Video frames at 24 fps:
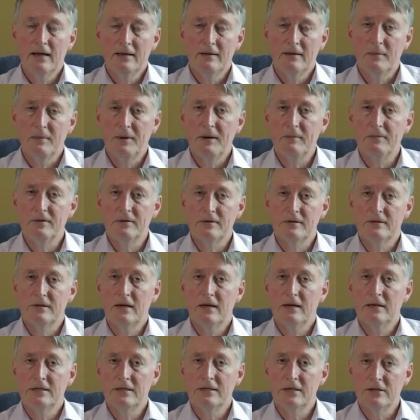That people
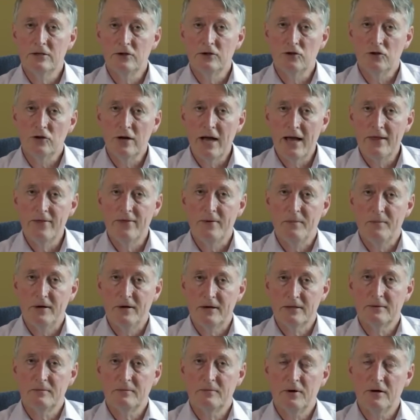just dread the
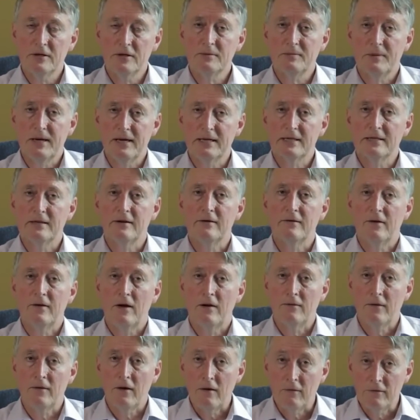prospect
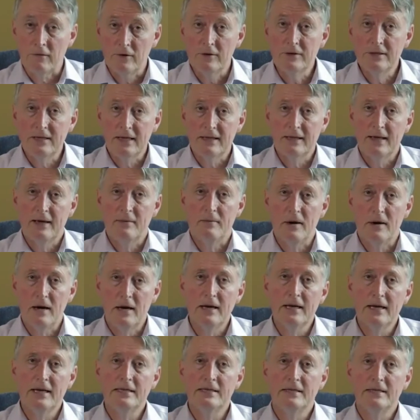of losing their
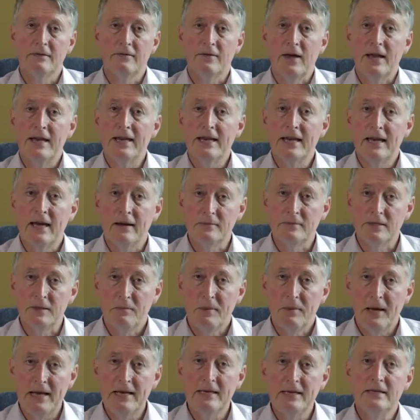minds, of ending up
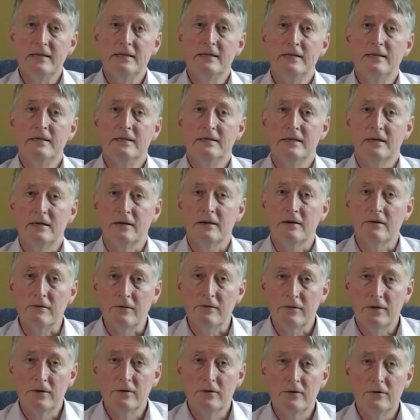dependent and
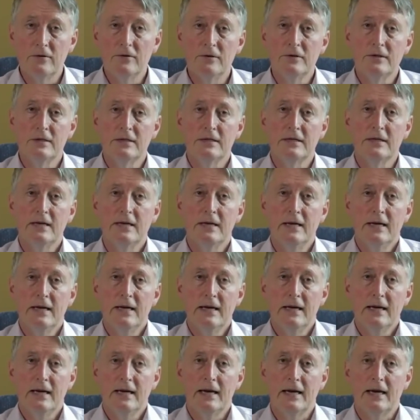confused,
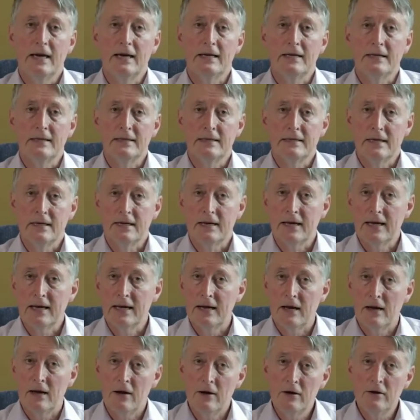and
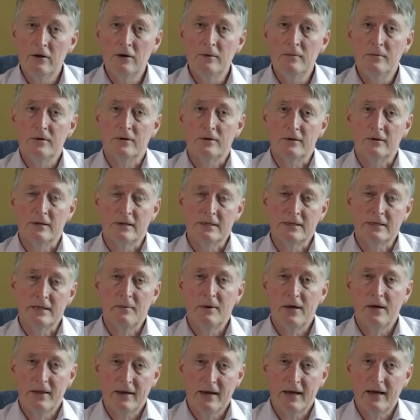in a home or in
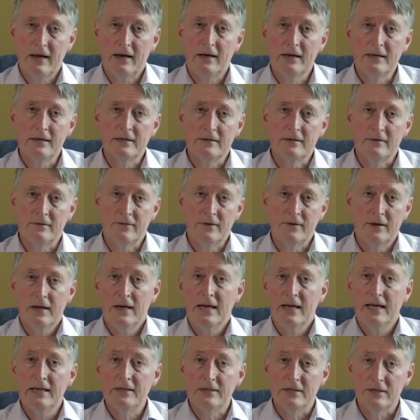some other kind of
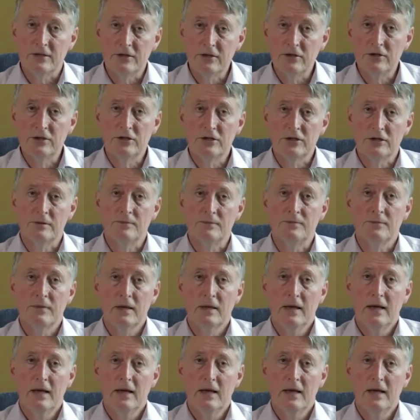institution.